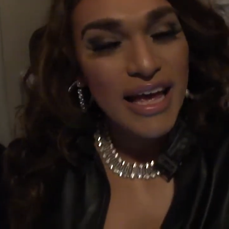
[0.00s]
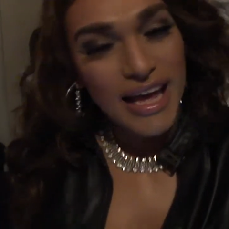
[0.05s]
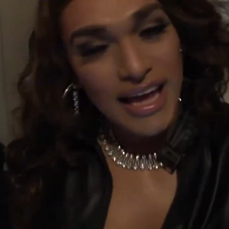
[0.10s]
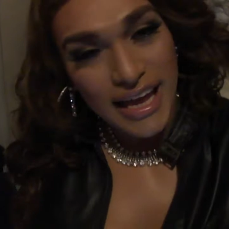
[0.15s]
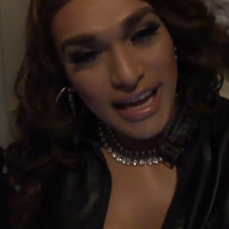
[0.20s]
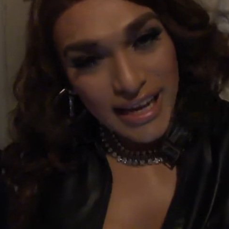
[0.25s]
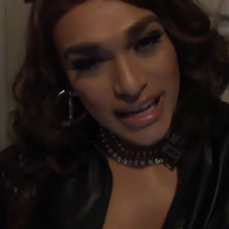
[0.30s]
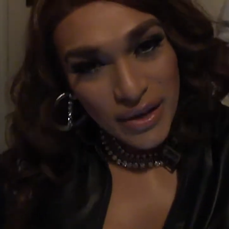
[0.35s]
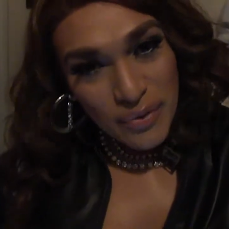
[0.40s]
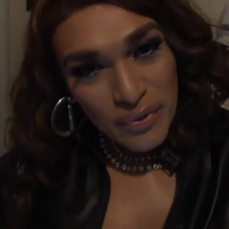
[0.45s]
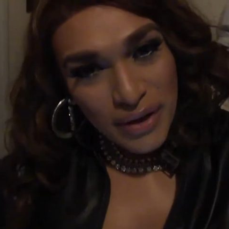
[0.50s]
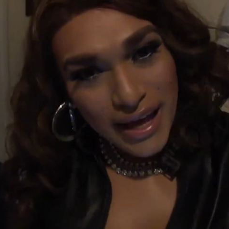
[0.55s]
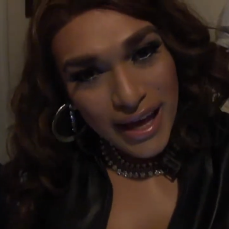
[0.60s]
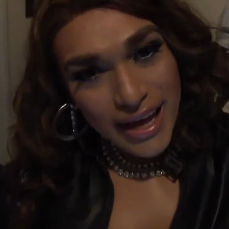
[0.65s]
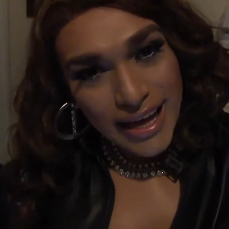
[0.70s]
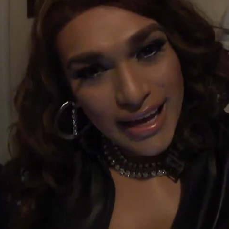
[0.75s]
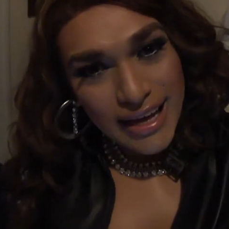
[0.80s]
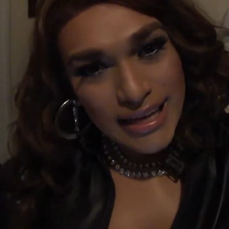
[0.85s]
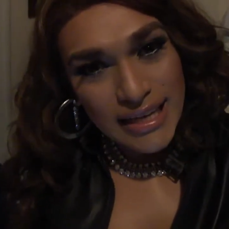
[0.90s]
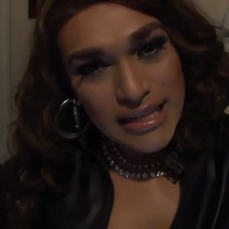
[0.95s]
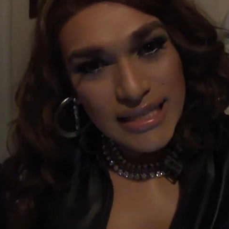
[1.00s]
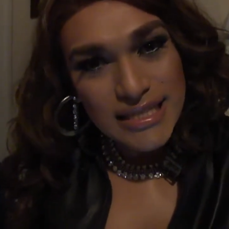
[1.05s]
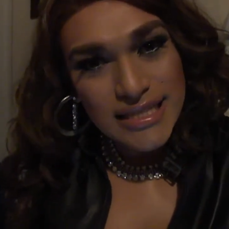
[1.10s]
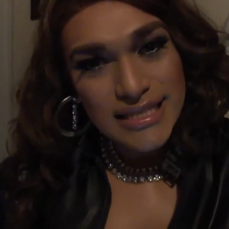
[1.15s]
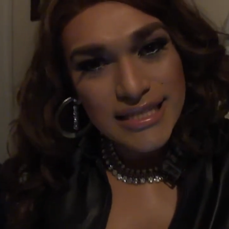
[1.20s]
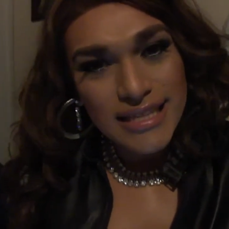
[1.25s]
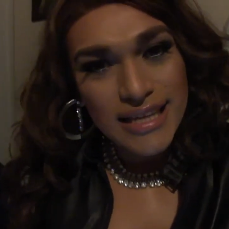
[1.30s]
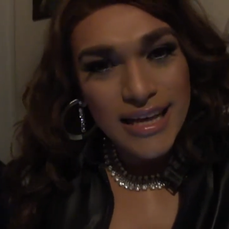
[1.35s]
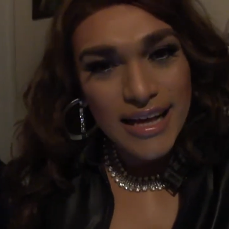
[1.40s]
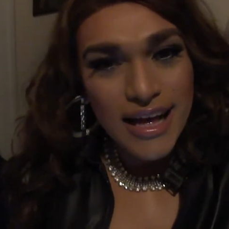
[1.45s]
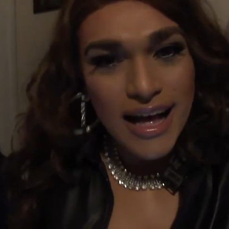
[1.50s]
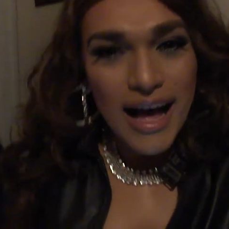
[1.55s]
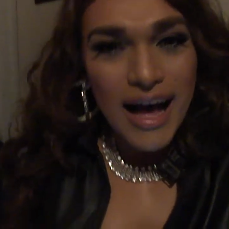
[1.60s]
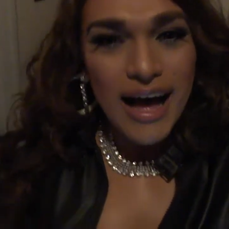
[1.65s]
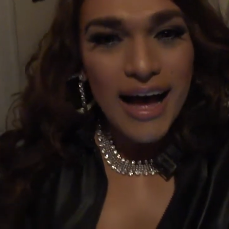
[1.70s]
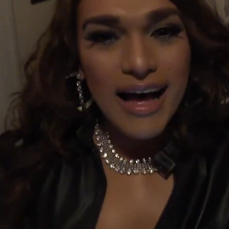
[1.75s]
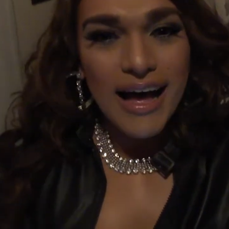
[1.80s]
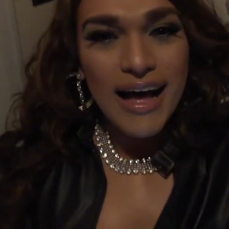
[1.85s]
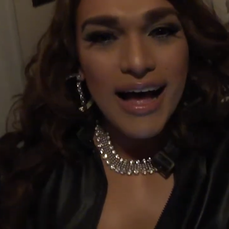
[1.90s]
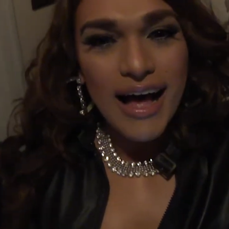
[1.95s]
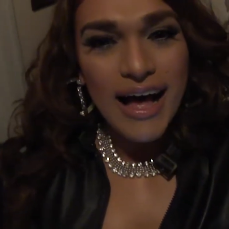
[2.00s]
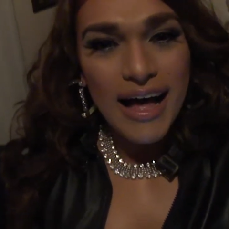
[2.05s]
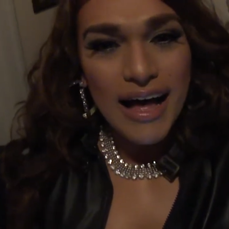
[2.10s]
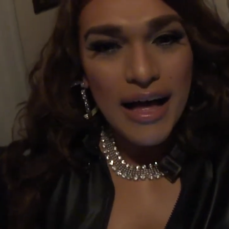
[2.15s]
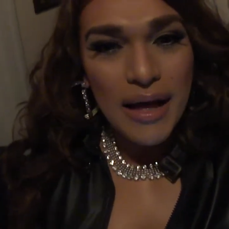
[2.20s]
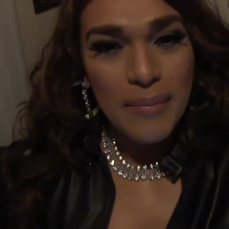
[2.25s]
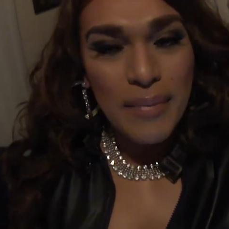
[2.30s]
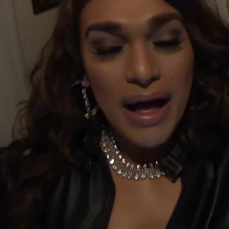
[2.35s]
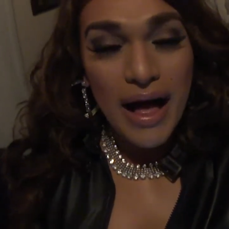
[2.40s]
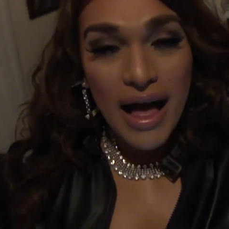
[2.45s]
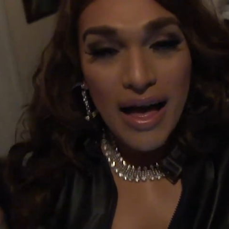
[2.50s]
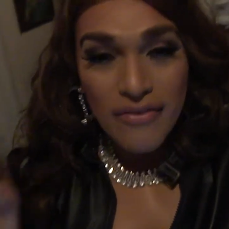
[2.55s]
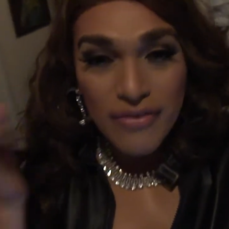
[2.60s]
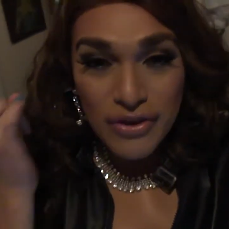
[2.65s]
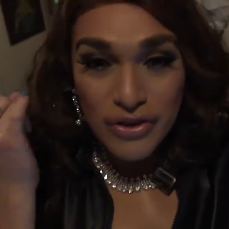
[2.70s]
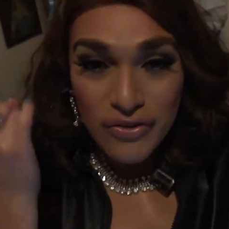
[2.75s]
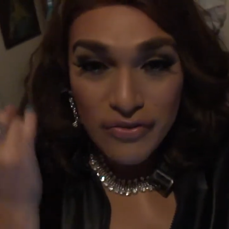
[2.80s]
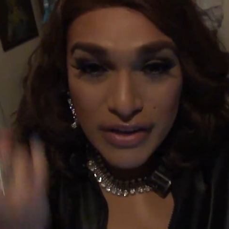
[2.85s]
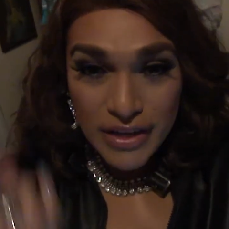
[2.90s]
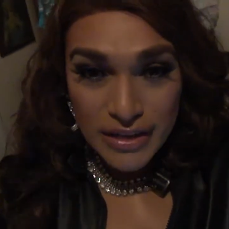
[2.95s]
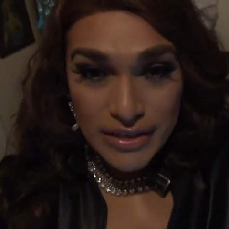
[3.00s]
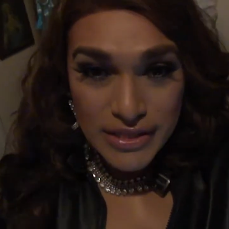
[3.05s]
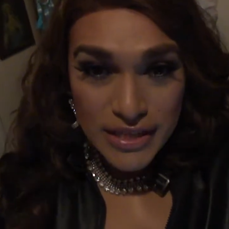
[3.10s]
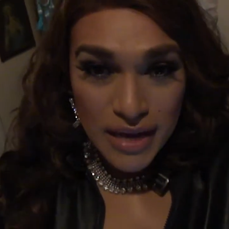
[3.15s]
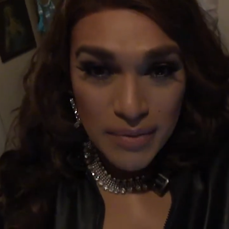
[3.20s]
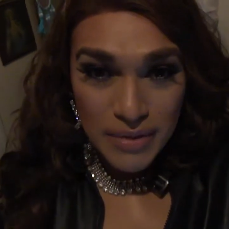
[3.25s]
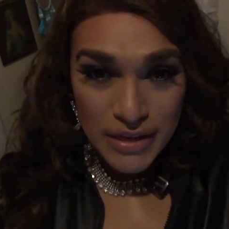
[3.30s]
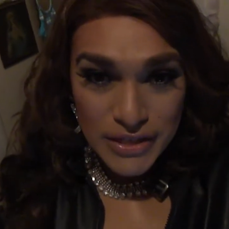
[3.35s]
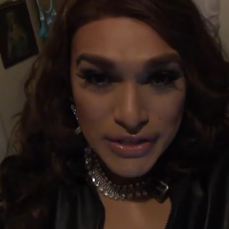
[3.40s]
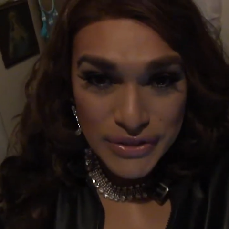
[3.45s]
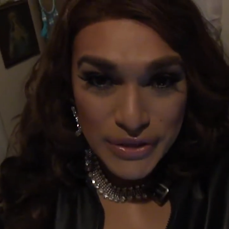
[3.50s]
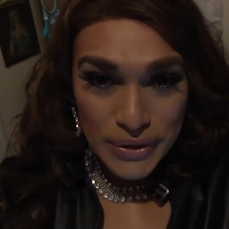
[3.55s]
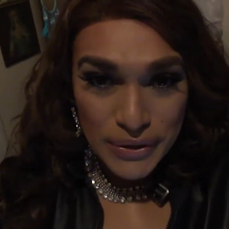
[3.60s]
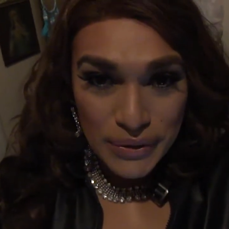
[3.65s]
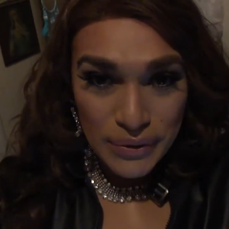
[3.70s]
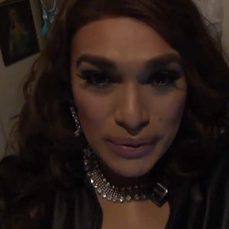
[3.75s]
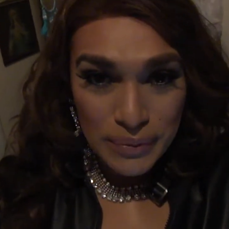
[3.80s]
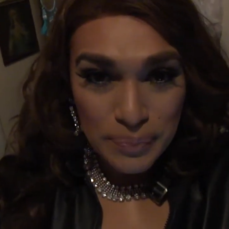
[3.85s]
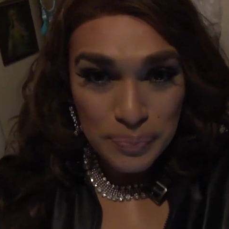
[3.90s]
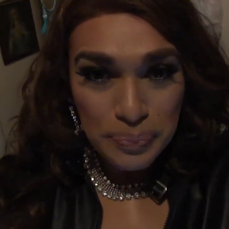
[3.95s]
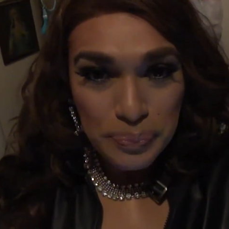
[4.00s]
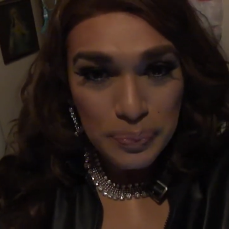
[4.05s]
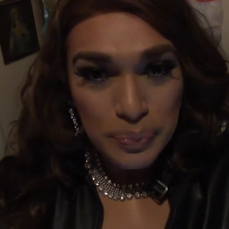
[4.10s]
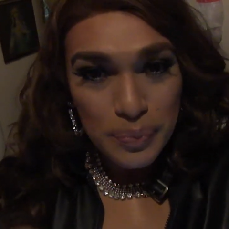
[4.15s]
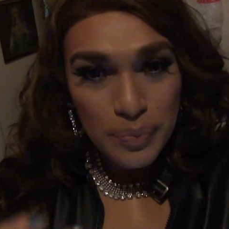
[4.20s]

anyways um, I have new videos coming soon